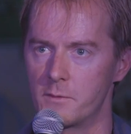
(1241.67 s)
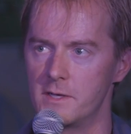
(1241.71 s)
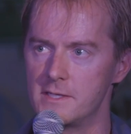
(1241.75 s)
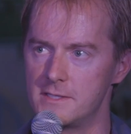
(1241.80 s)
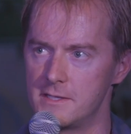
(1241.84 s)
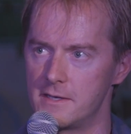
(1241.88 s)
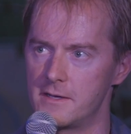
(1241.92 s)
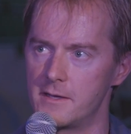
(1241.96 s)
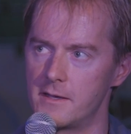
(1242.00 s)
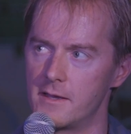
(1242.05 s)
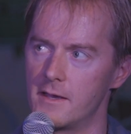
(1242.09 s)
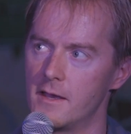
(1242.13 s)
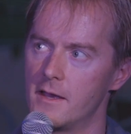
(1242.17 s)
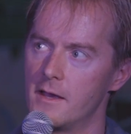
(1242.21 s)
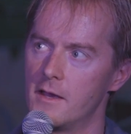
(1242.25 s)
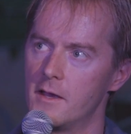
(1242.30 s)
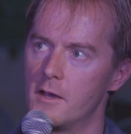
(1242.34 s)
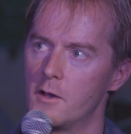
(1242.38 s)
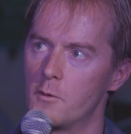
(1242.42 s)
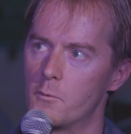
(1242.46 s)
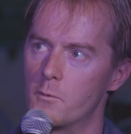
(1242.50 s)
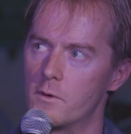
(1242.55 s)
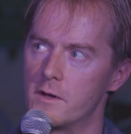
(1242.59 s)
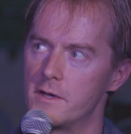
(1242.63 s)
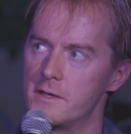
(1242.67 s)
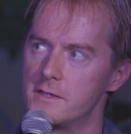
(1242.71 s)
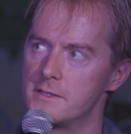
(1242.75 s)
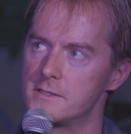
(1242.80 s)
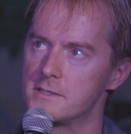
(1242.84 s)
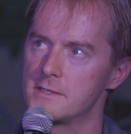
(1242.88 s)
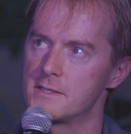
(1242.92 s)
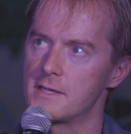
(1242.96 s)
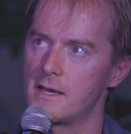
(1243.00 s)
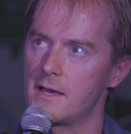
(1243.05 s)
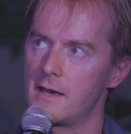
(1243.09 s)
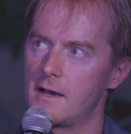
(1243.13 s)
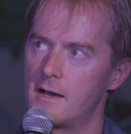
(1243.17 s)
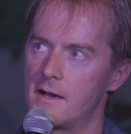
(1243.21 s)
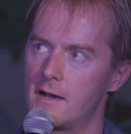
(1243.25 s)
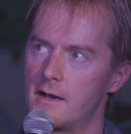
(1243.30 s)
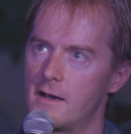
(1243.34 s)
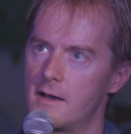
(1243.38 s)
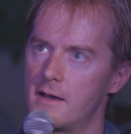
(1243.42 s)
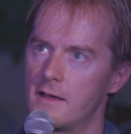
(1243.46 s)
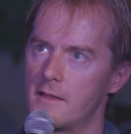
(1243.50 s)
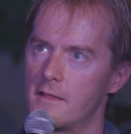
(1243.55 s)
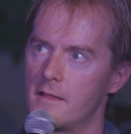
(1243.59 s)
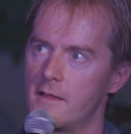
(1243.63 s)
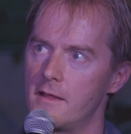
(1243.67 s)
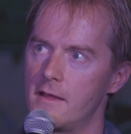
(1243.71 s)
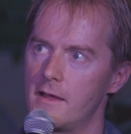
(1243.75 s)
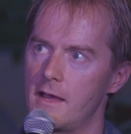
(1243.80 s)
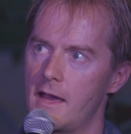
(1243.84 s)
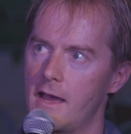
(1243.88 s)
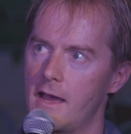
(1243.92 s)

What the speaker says: that we did was at